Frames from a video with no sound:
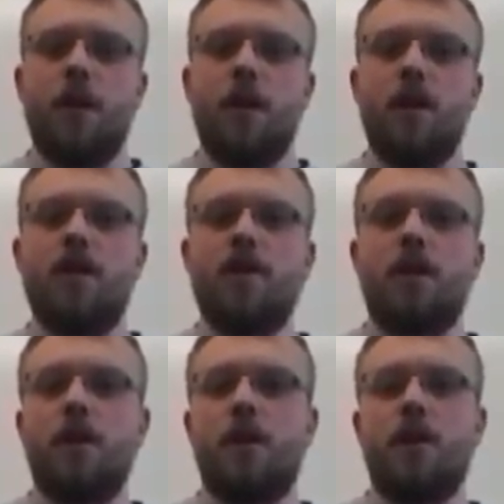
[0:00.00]
It is
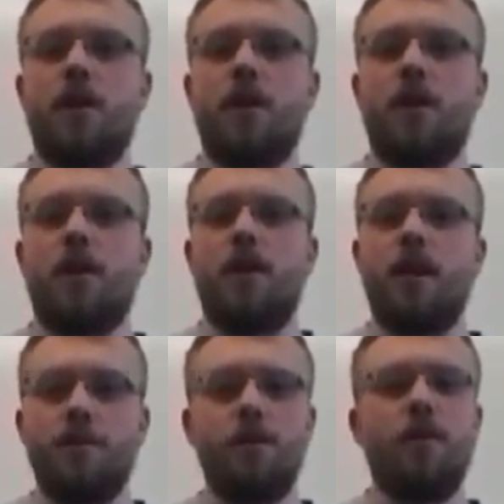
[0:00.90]
a
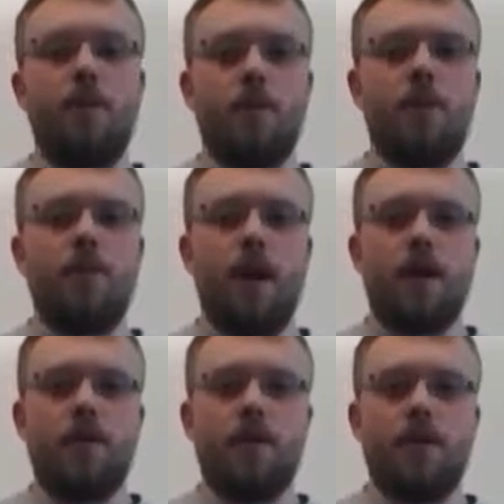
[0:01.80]
exothermic
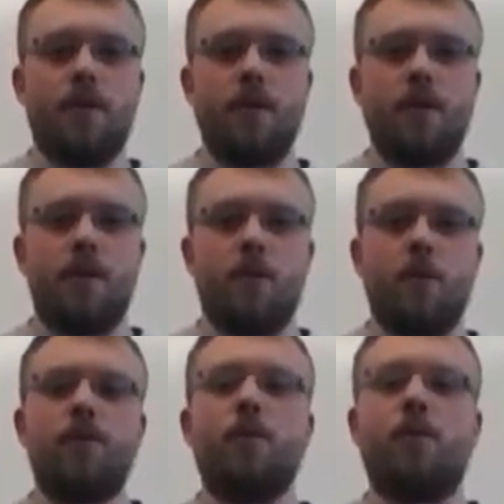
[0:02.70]
reaction
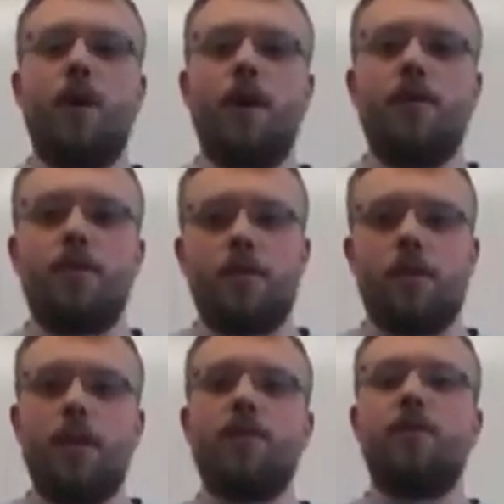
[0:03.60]
which requires
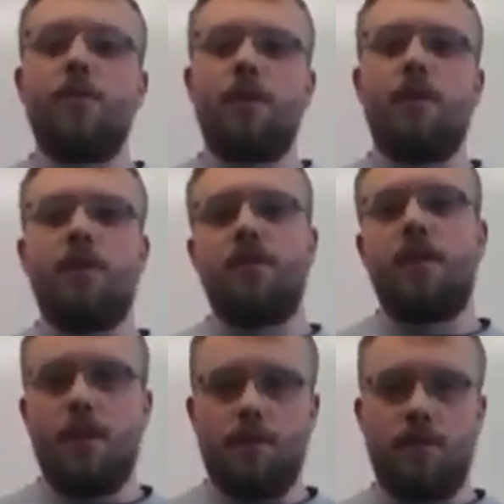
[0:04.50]
less superheated
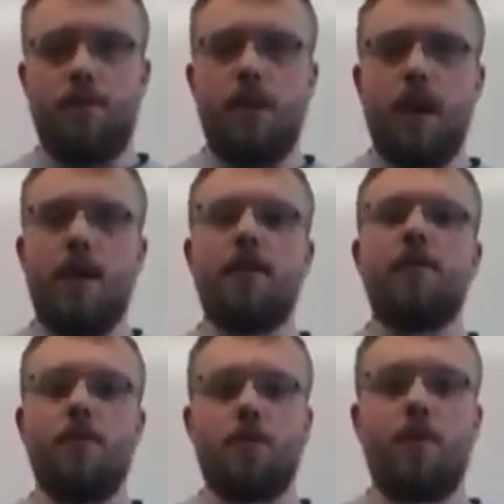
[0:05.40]
steam to be added
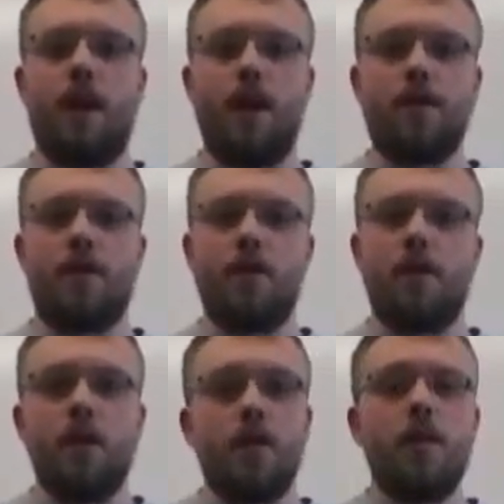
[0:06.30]
to the reaction.
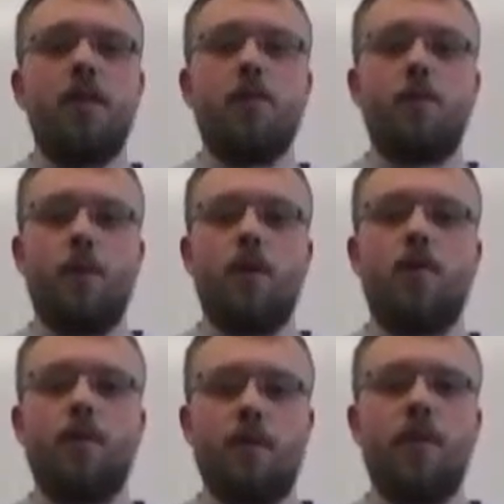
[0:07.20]
This is one of
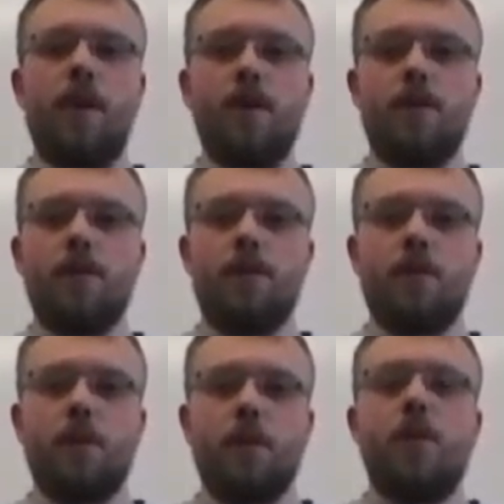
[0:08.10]
the advantages
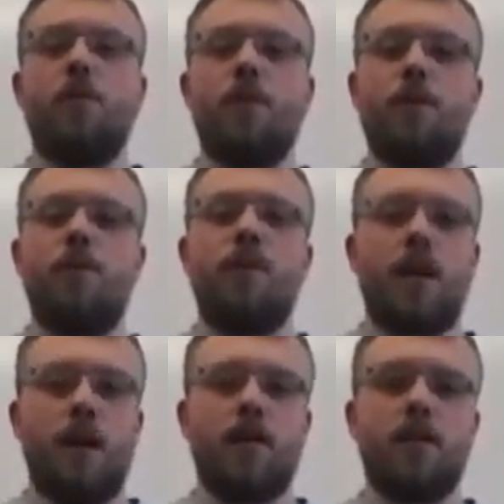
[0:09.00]
when using
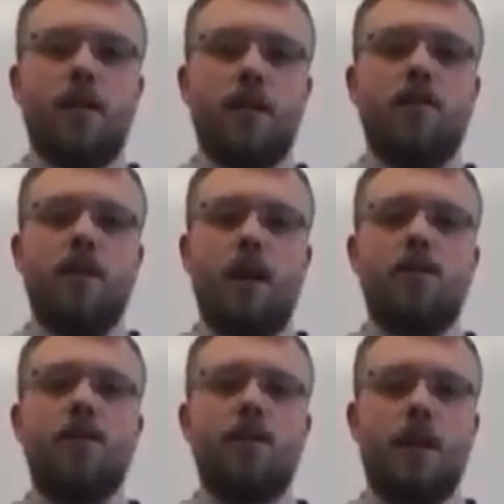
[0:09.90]
oxidative
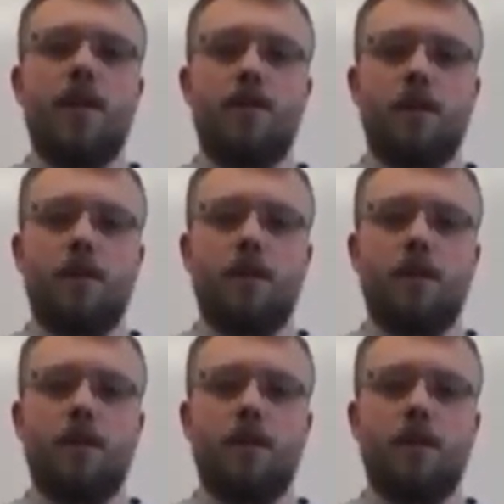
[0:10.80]
dehydrogenation.